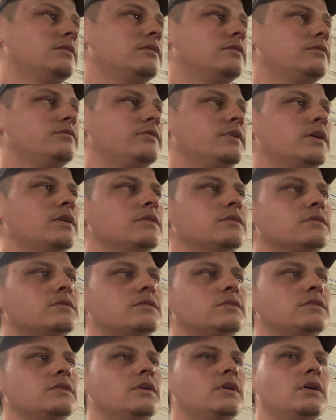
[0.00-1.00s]

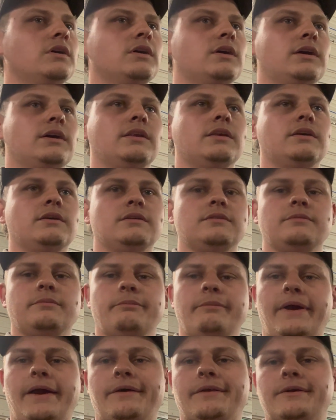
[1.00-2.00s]
folks. And then
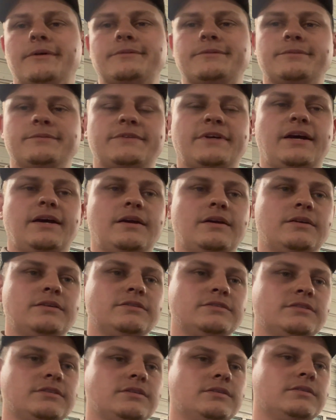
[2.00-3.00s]
mount up some
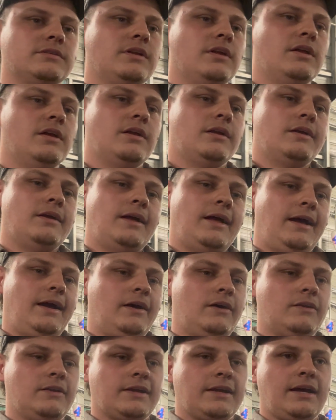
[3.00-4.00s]
tires.
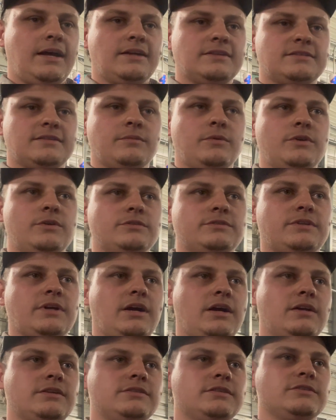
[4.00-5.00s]
I got some used
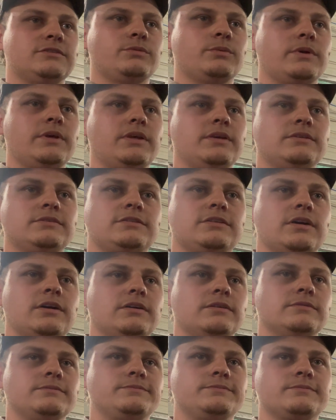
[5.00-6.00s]
tires this week,
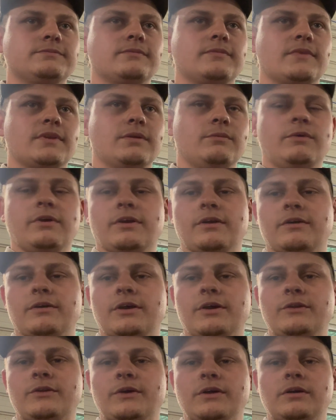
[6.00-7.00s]
so we're going to
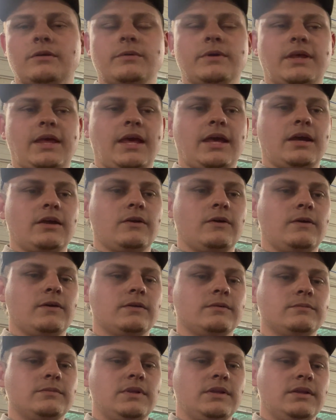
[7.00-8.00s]
go do what we can
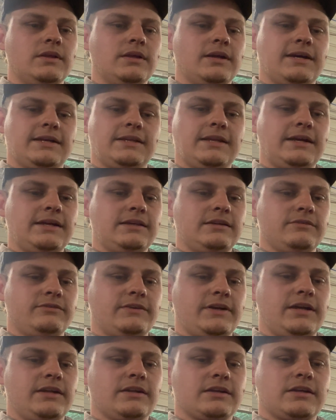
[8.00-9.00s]
on them. I'd like to
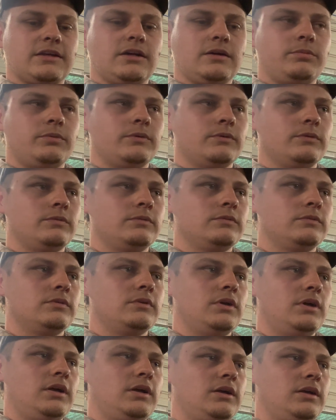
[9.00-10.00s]
find a couple.
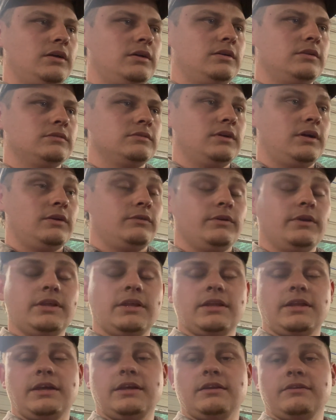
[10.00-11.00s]
I'd really
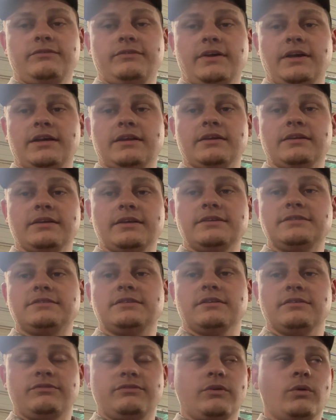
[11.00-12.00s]
like to find at least
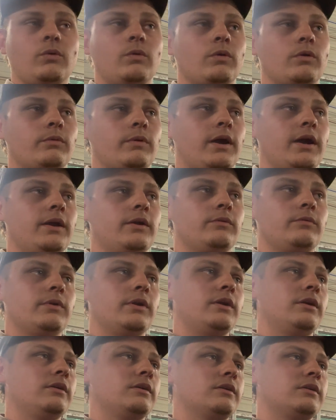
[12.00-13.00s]
a 4 right
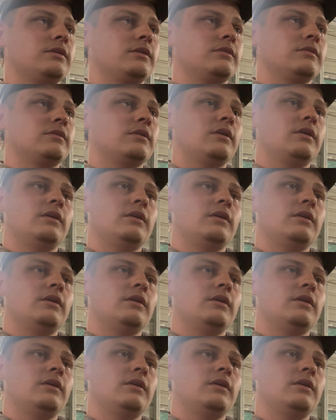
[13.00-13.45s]
rear, because